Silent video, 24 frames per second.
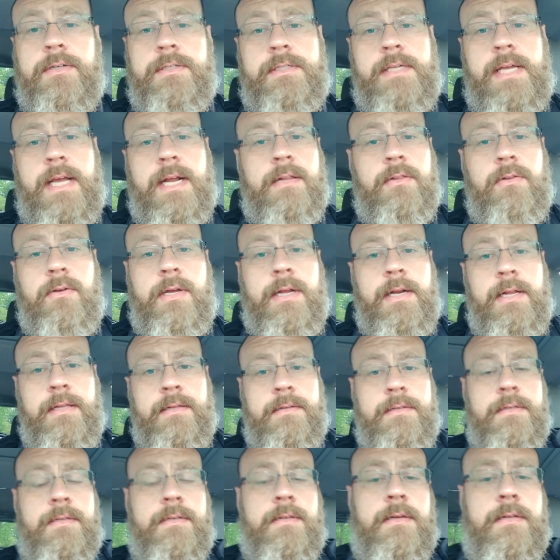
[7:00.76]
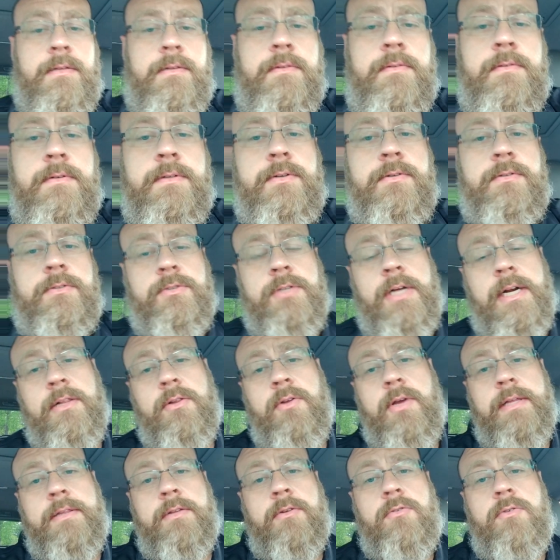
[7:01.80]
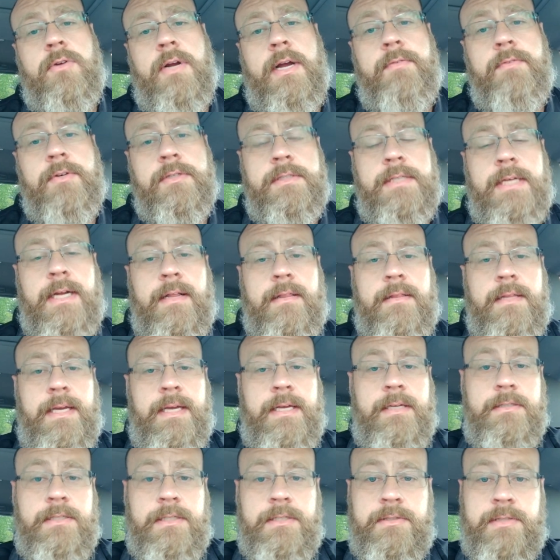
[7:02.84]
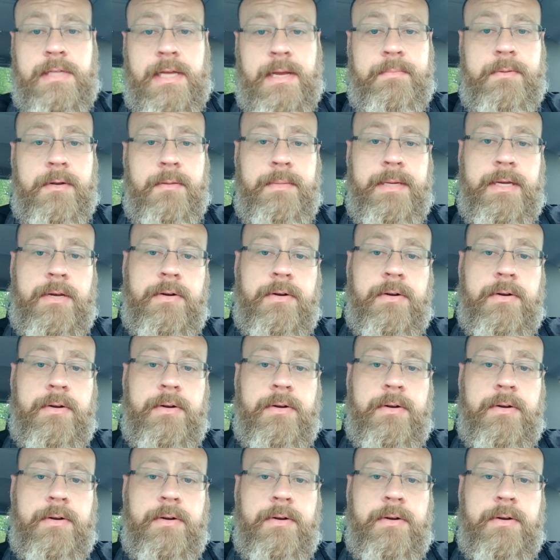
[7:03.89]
trying to look at the driver's side of things, and you just happen to be on here, want to ride with Lyft,